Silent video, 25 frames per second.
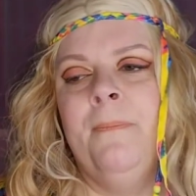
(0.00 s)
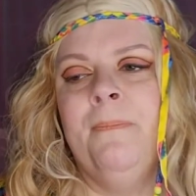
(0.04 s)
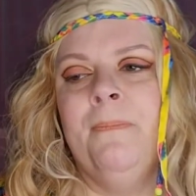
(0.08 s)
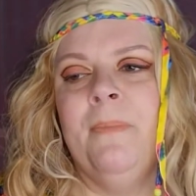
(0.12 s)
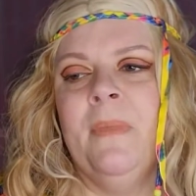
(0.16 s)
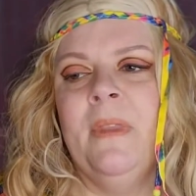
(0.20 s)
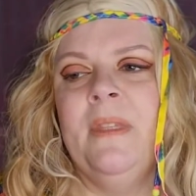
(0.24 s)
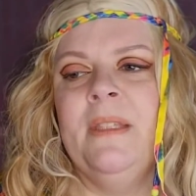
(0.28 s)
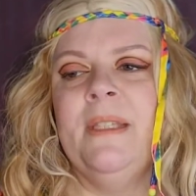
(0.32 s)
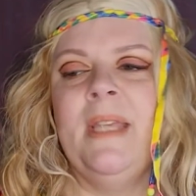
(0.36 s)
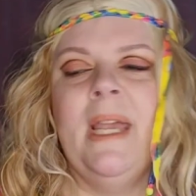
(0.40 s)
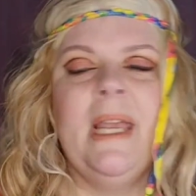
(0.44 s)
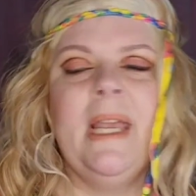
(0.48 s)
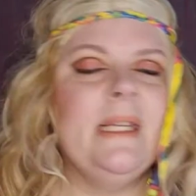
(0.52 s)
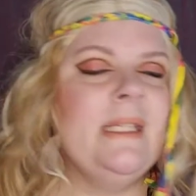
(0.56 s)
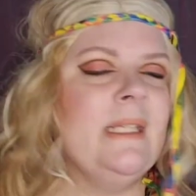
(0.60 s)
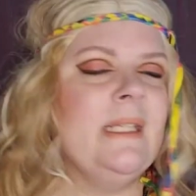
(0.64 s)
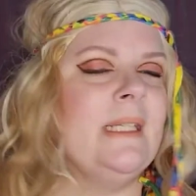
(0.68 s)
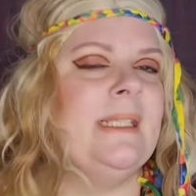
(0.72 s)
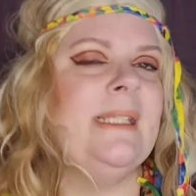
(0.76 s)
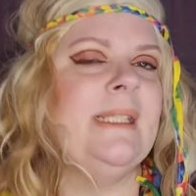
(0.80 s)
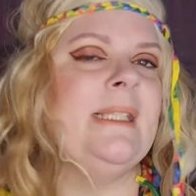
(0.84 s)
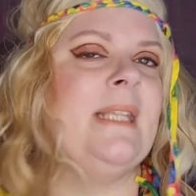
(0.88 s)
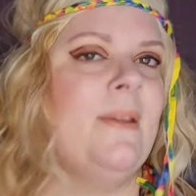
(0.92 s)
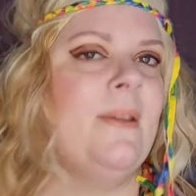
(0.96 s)

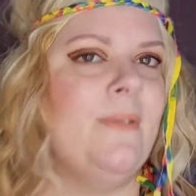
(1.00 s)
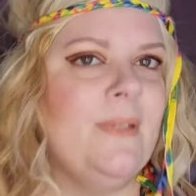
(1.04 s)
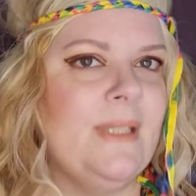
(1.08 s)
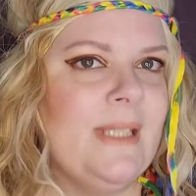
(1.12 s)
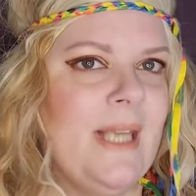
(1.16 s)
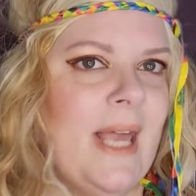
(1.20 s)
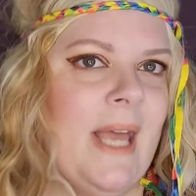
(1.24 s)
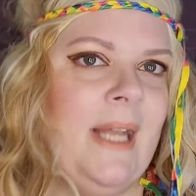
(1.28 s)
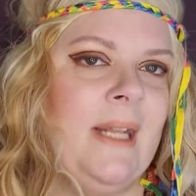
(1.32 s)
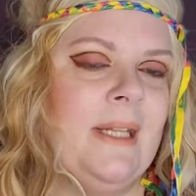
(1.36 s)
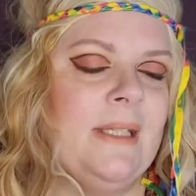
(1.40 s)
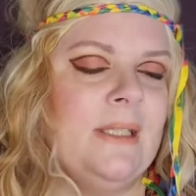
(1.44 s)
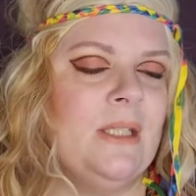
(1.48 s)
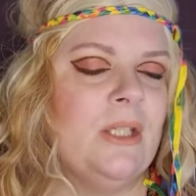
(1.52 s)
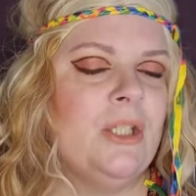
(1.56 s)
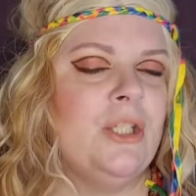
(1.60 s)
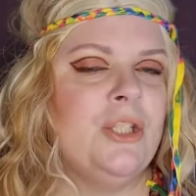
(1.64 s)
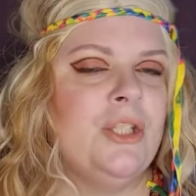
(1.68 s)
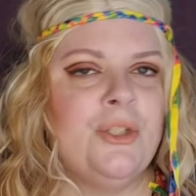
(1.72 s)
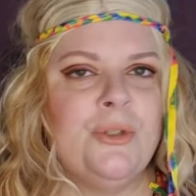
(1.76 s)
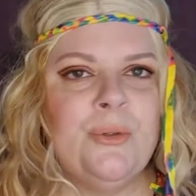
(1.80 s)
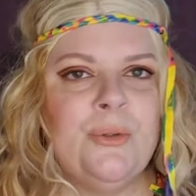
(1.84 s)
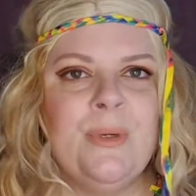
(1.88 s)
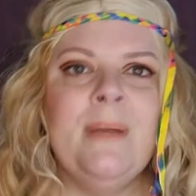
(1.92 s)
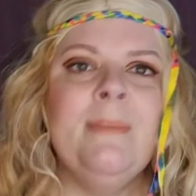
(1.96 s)
scientists have said it's
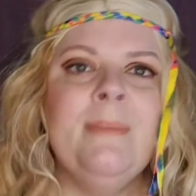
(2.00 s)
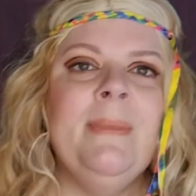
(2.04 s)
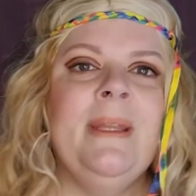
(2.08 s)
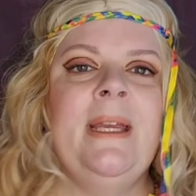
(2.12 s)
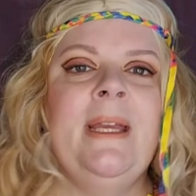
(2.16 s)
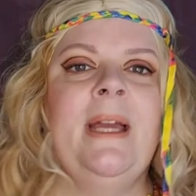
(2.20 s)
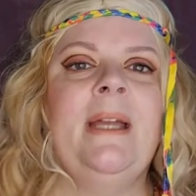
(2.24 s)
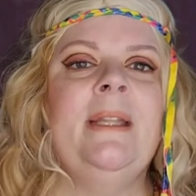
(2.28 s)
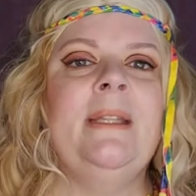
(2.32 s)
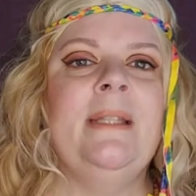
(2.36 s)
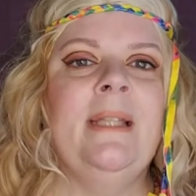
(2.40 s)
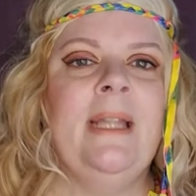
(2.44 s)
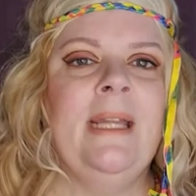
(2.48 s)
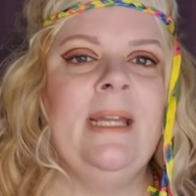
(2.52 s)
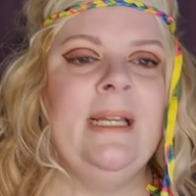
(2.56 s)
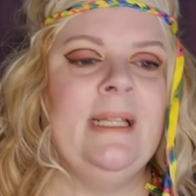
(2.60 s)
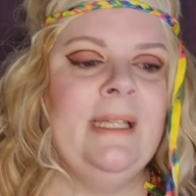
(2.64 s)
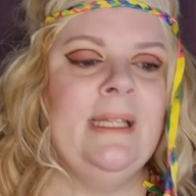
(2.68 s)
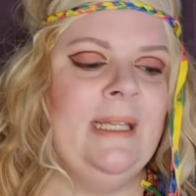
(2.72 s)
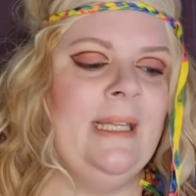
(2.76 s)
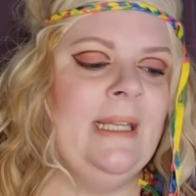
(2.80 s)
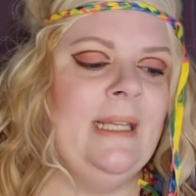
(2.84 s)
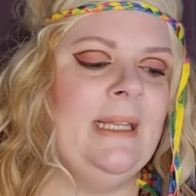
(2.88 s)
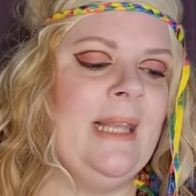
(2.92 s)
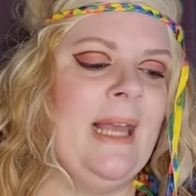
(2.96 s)
extremely
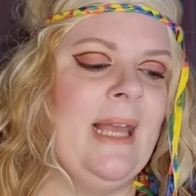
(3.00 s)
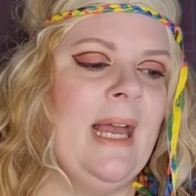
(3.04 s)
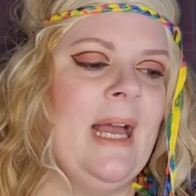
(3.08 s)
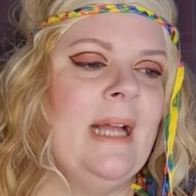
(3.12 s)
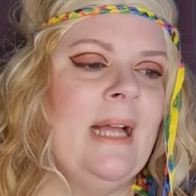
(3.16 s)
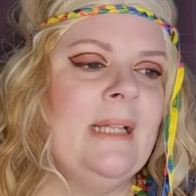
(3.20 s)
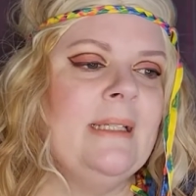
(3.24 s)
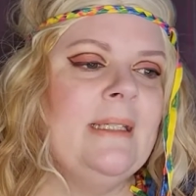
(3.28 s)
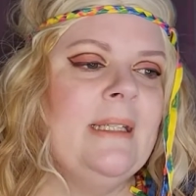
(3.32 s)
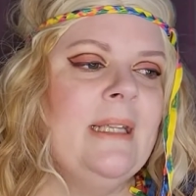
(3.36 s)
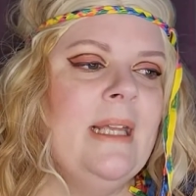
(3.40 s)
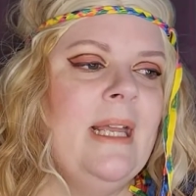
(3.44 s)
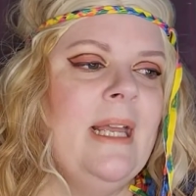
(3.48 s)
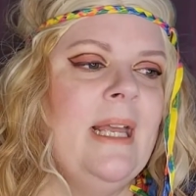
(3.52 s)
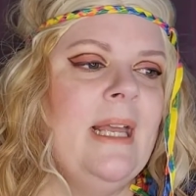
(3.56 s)
unlikely that